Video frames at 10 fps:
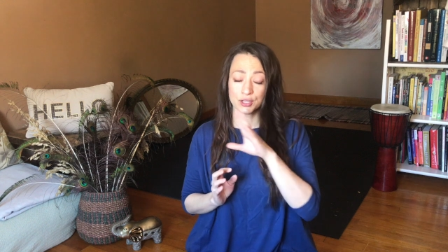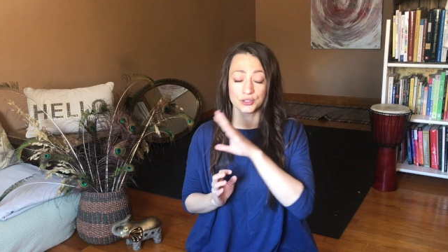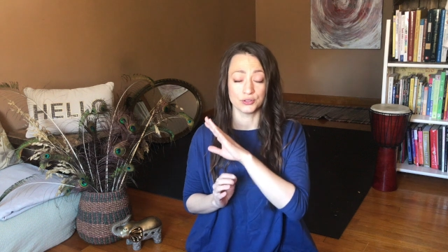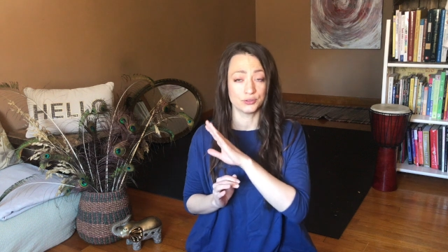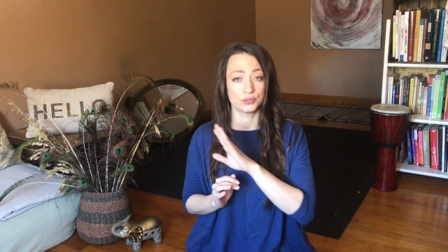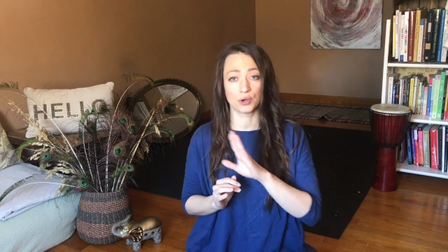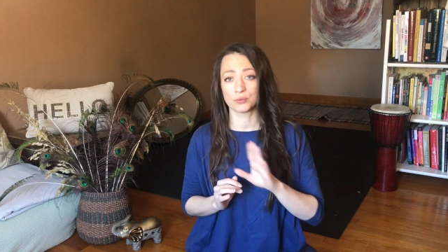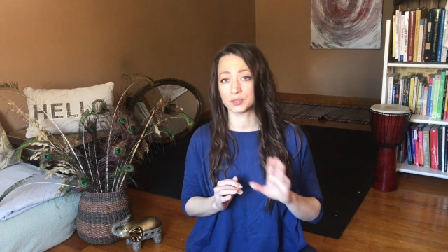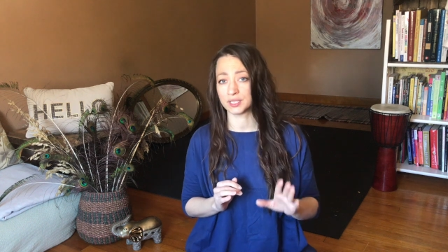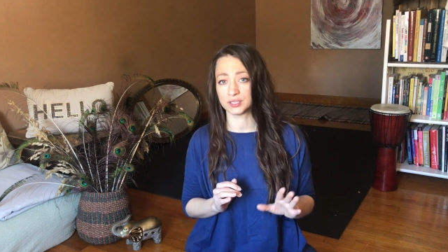you
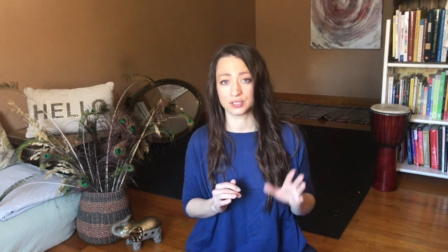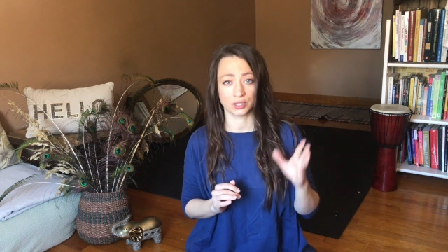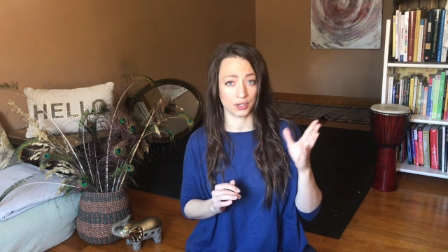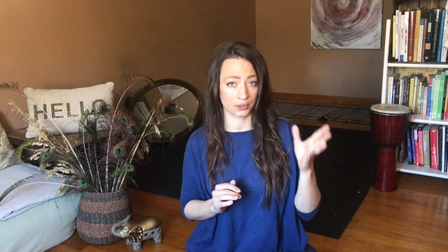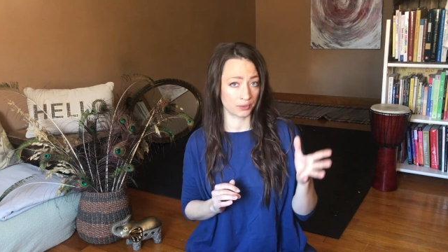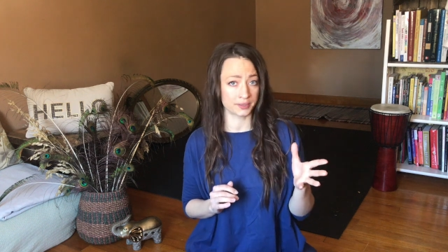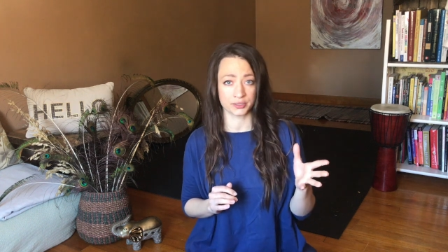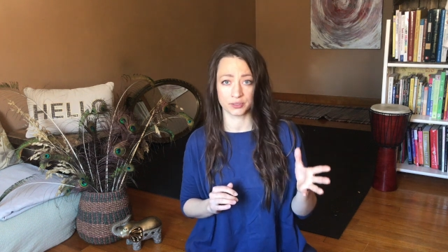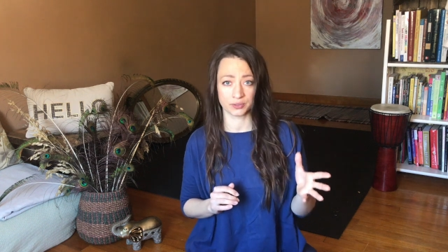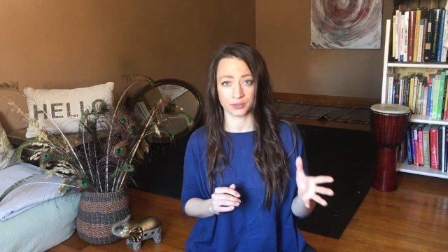don't need to go and
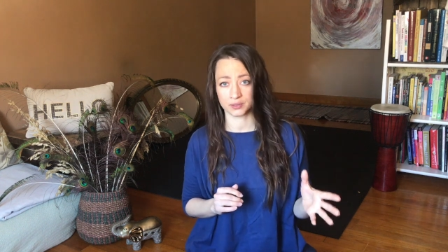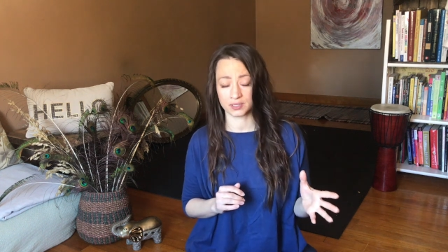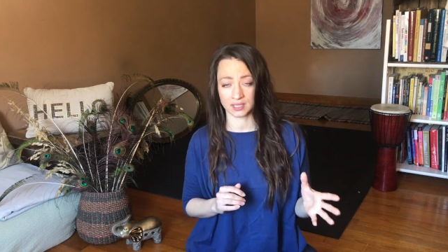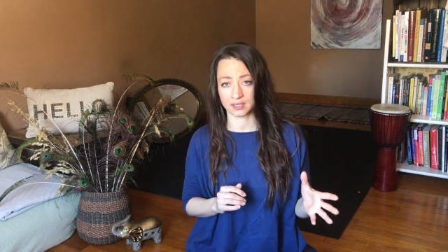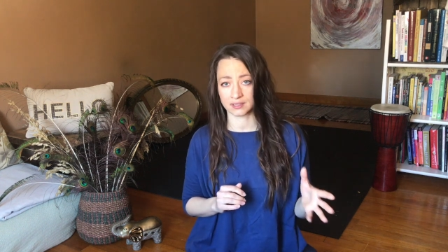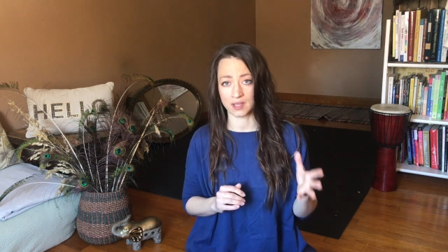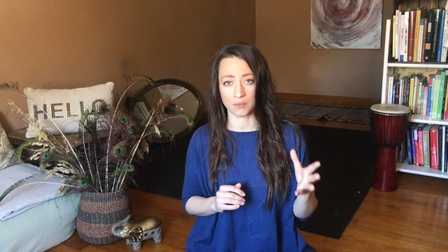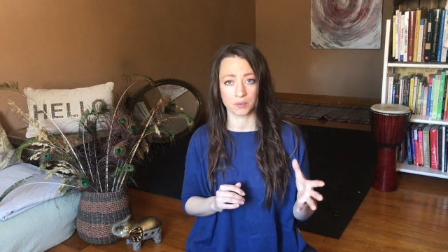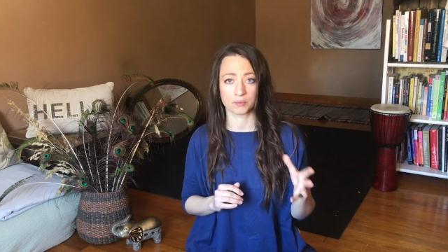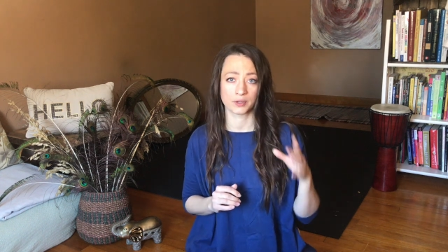do those things that
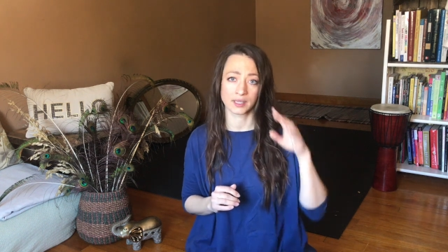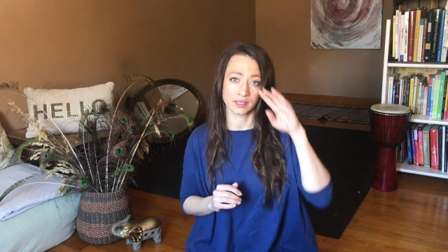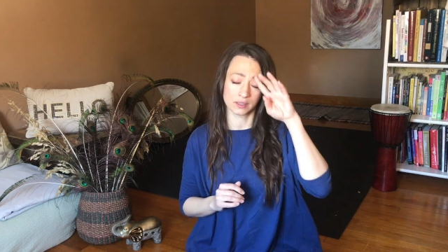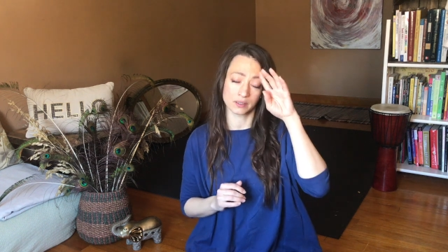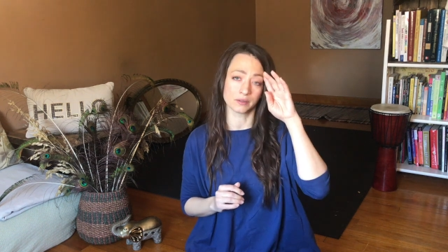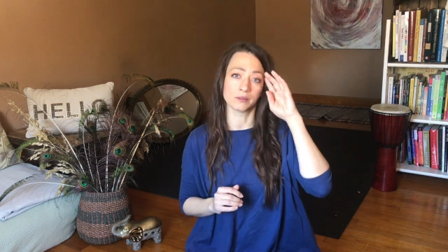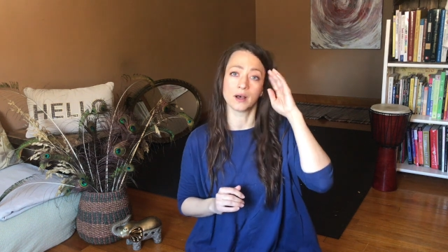were bringing you